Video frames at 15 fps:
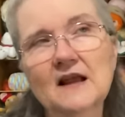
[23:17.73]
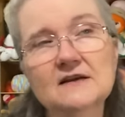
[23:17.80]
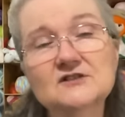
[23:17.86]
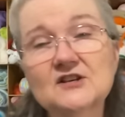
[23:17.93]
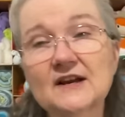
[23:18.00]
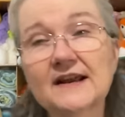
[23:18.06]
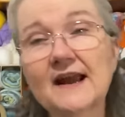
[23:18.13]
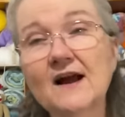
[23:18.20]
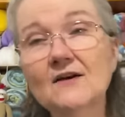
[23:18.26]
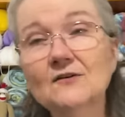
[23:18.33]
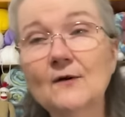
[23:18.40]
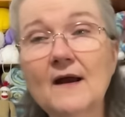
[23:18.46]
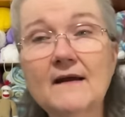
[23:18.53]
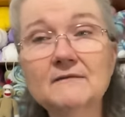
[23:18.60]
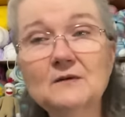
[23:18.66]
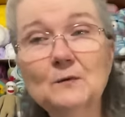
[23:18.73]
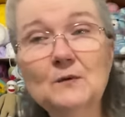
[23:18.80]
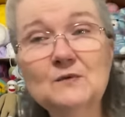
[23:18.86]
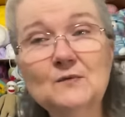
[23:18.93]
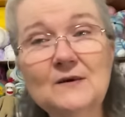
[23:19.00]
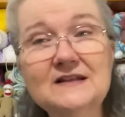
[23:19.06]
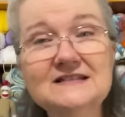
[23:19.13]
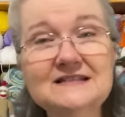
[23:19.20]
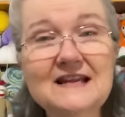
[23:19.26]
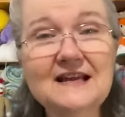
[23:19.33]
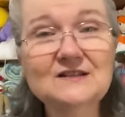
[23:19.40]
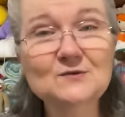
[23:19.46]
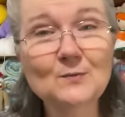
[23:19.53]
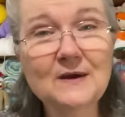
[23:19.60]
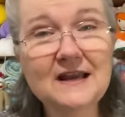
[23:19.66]
Check out Crafting with Friends
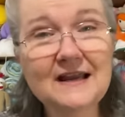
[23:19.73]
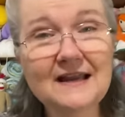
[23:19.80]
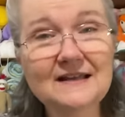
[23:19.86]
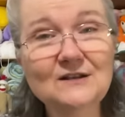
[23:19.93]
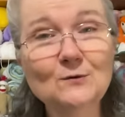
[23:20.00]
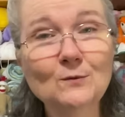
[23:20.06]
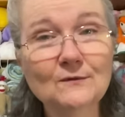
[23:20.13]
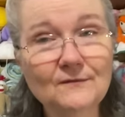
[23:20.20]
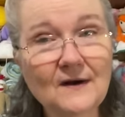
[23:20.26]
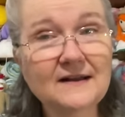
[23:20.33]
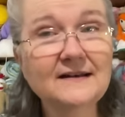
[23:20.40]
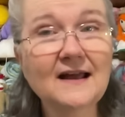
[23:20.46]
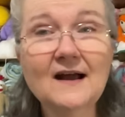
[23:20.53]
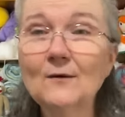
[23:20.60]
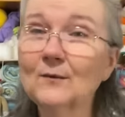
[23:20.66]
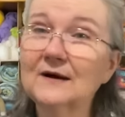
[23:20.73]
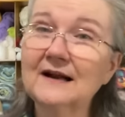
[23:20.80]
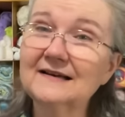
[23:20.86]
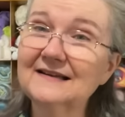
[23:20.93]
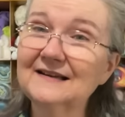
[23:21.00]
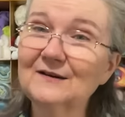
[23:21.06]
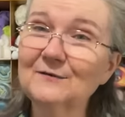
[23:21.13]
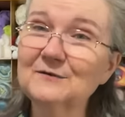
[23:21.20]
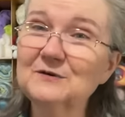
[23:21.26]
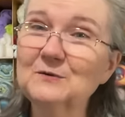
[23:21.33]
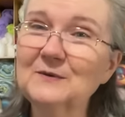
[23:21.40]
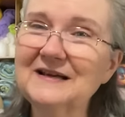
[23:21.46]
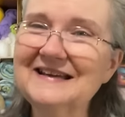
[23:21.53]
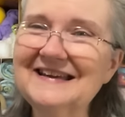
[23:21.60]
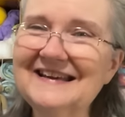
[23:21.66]
next week, and you will find out what I did over the
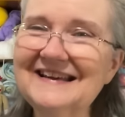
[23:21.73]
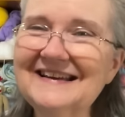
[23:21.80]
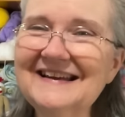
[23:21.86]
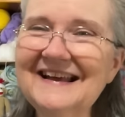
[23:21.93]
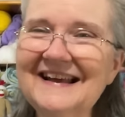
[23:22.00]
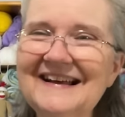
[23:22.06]
weekend.